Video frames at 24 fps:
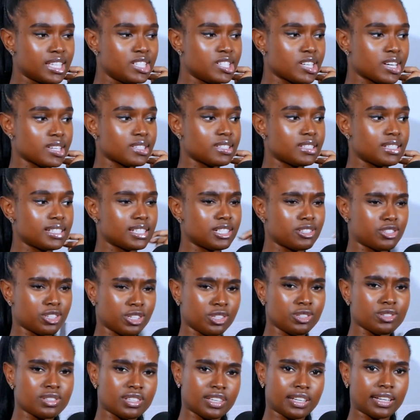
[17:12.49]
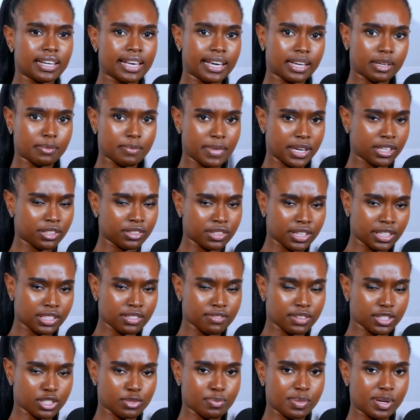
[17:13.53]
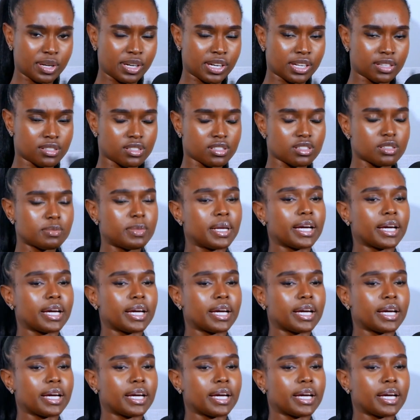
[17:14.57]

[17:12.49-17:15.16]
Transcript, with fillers: just introducing like my creative experience.